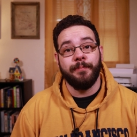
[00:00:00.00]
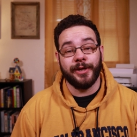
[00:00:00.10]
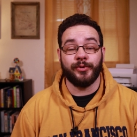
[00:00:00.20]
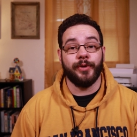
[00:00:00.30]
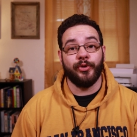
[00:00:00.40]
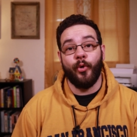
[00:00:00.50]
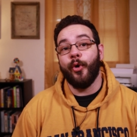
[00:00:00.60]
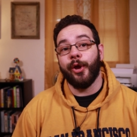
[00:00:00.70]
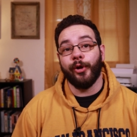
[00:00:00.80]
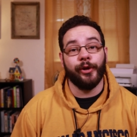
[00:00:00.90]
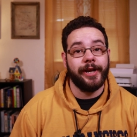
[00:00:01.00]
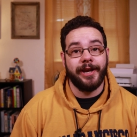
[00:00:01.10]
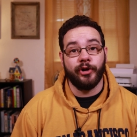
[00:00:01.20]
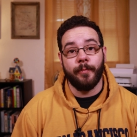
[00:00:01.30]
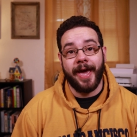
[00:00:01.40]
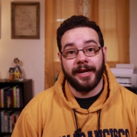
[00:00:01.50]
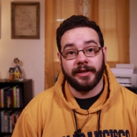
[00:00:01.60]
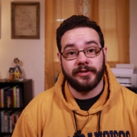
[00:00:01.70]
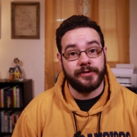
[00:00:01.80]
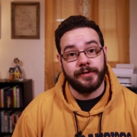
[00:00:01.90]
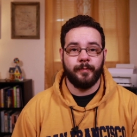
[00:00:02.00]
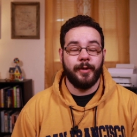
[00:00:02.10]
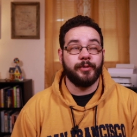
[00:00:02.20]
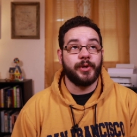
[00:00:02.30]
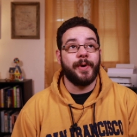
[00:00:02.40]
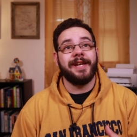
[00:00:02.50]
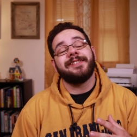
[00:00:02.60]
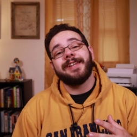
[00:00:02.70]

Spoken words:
mixed with oil and aromatics. It was a way to